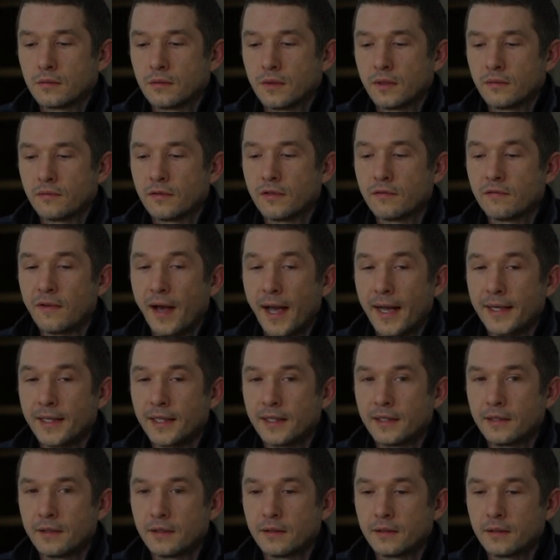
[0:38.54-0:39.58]
we've
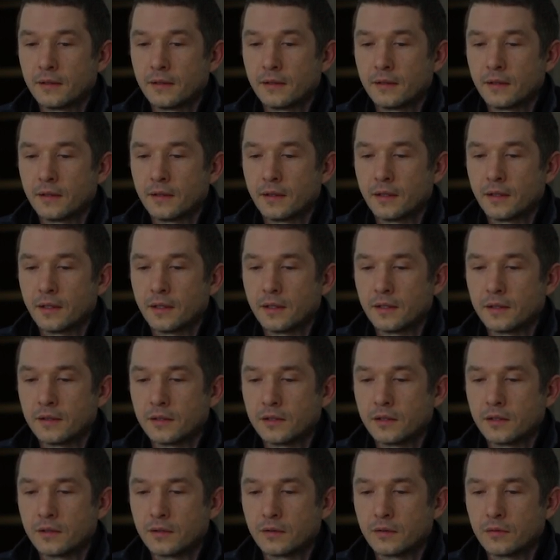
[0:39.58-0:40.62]
divided
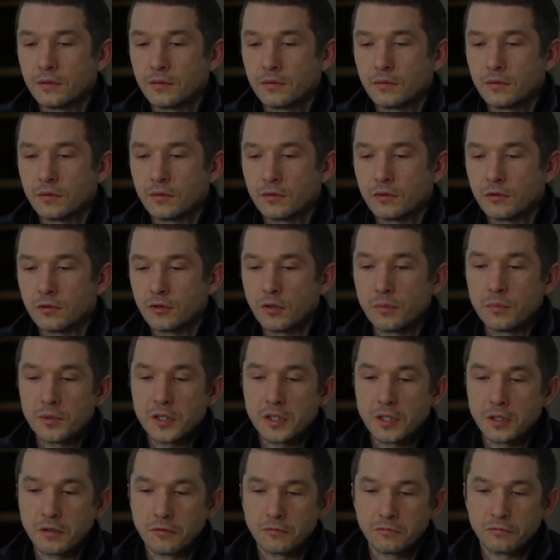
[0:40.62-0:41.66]
into
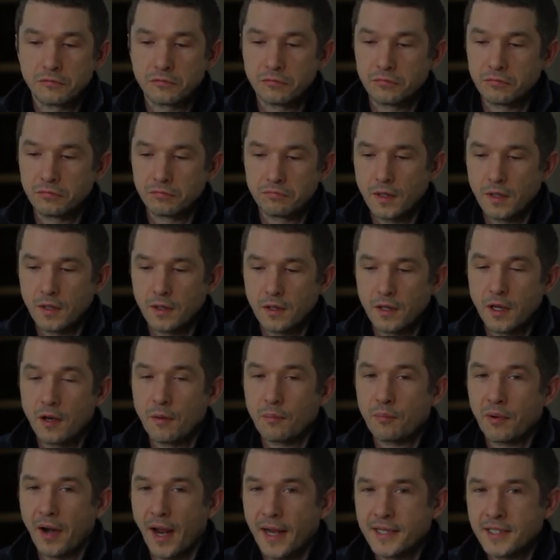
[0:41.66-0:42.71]
groups of the
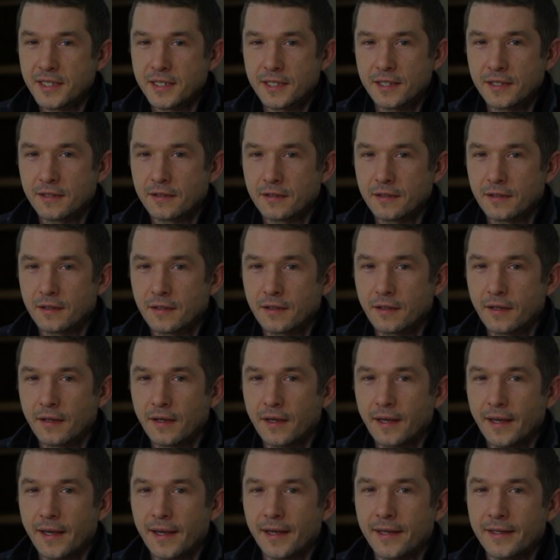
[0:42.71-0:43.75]
oppressed
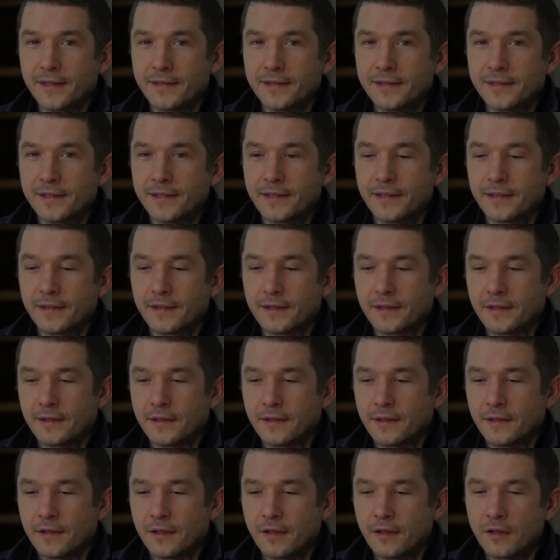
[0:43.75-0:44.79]
and
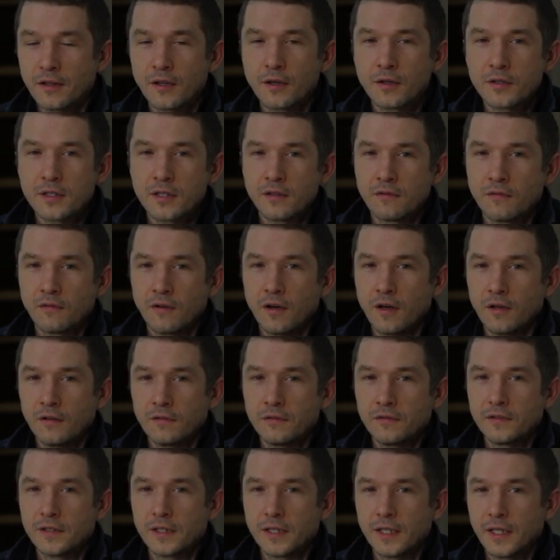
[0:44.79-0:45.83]
those
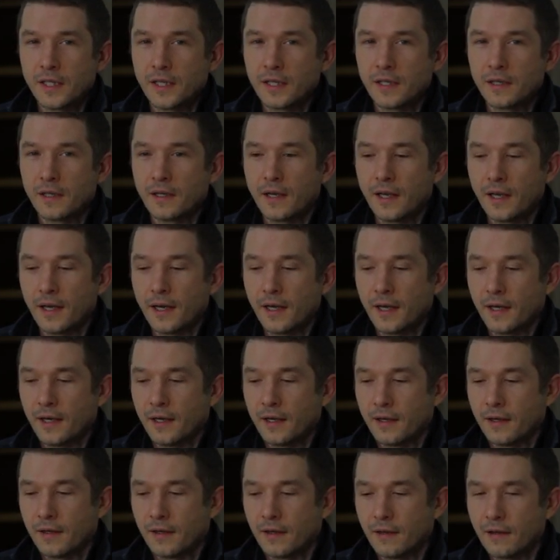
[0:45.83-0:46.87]
involved in a
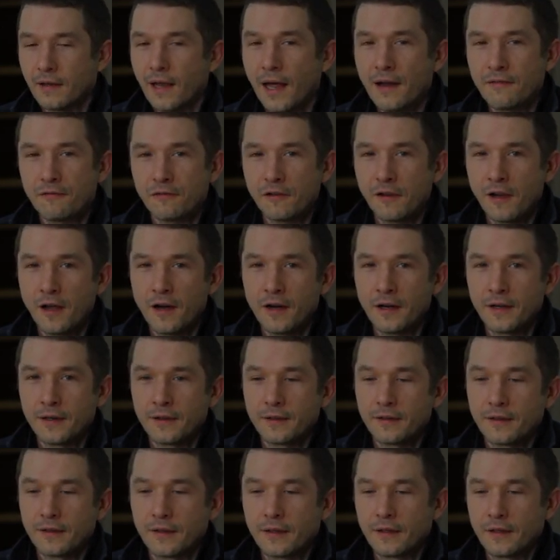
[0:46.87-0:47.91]

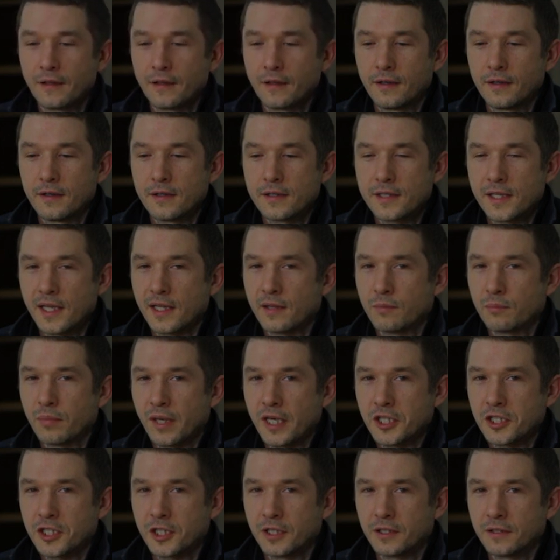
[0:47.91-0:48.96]
lifelong
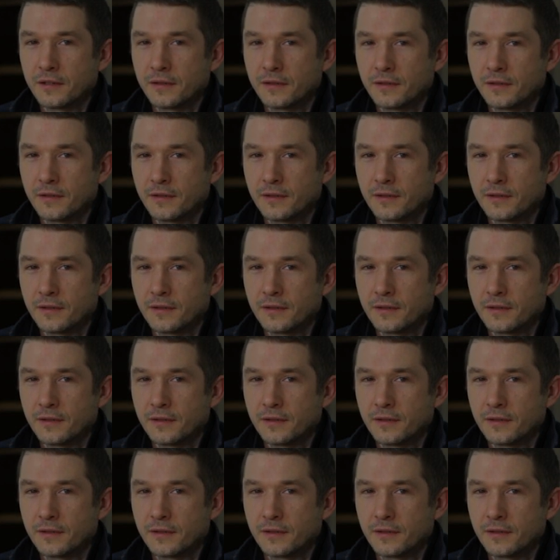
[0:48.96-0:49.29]
celebration.